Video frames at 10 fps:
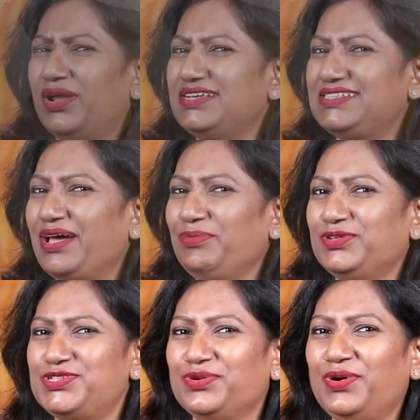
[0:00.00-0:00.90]
what did
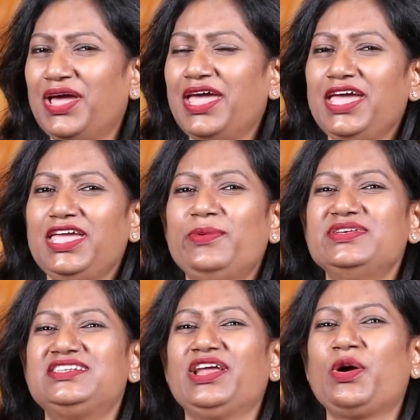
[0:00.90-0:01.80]
Samuel do? He
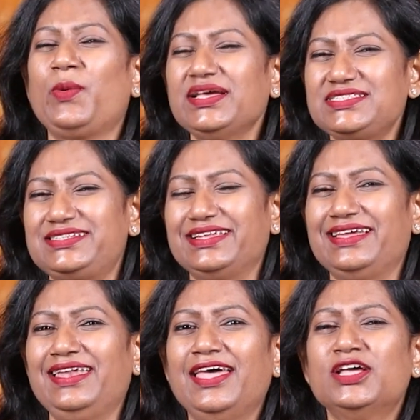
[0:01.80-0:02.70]
was
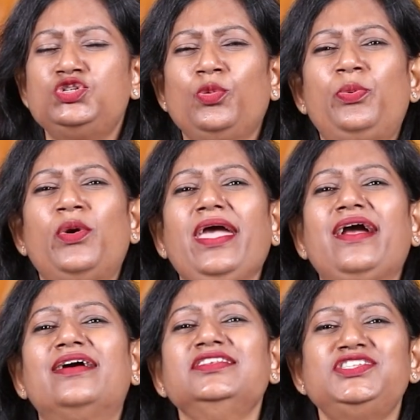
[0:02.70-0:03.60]
requested to pray
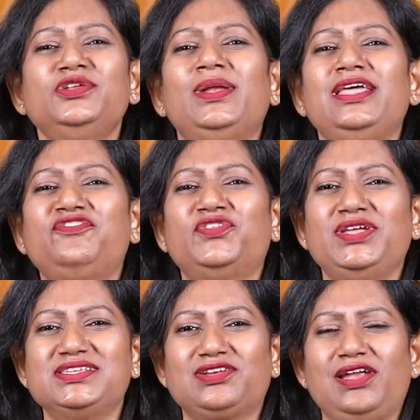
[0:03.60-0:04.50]
continually for
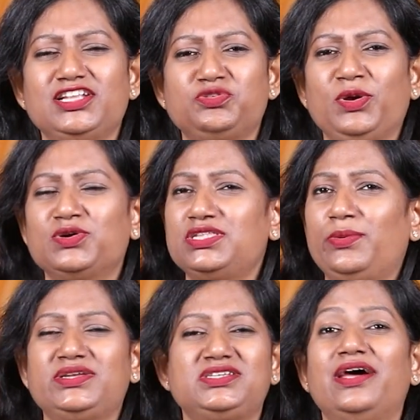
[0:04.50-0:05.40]
the Israelites because they
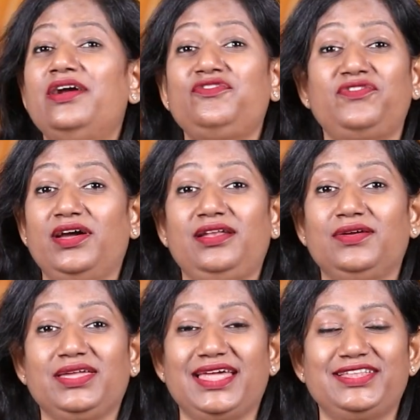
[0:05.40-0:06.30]
were terrified
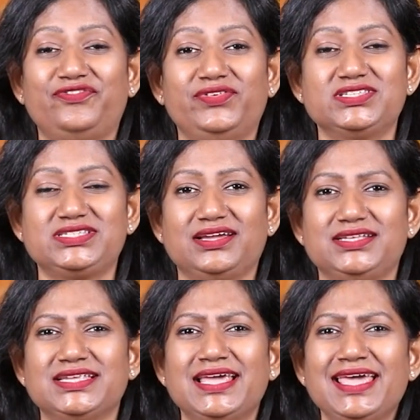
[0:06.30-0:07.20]
looking at the
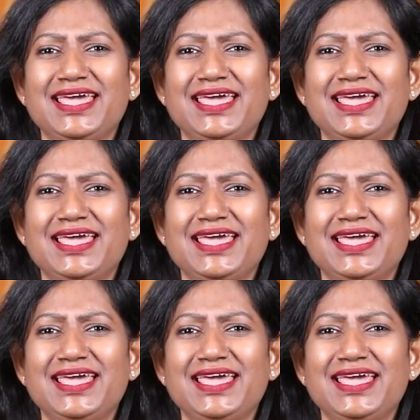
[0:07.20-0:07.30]
Philistines.